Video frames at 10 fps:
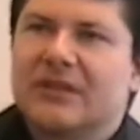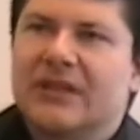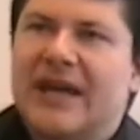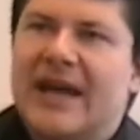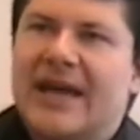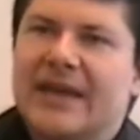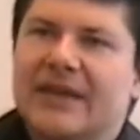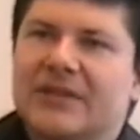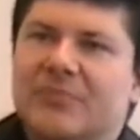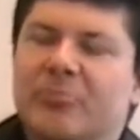like
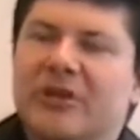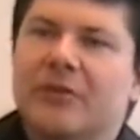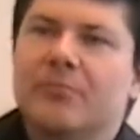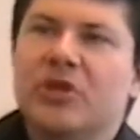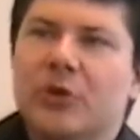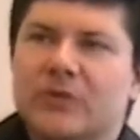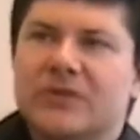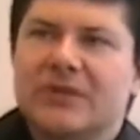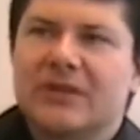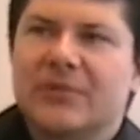being
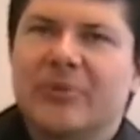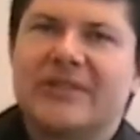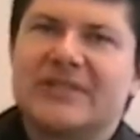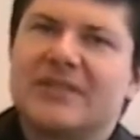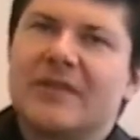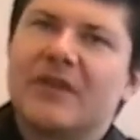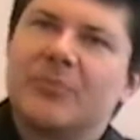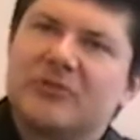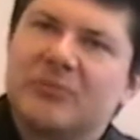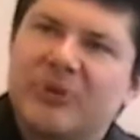mute, but it's something
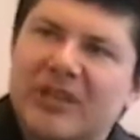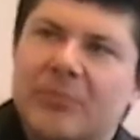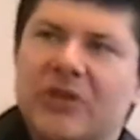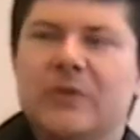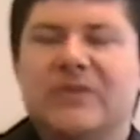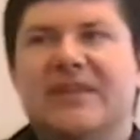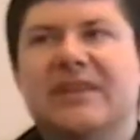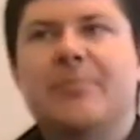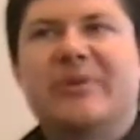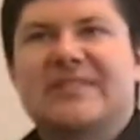between being mute and
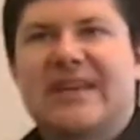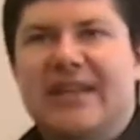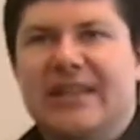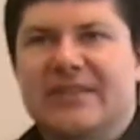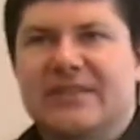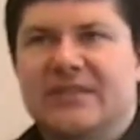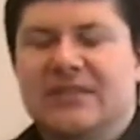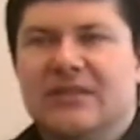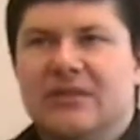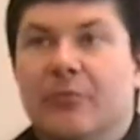keeping silence,
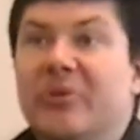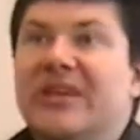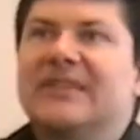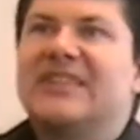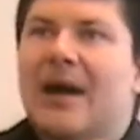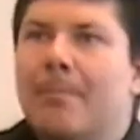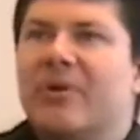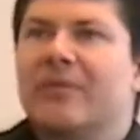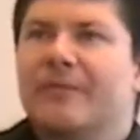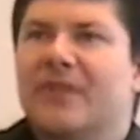or being dumb,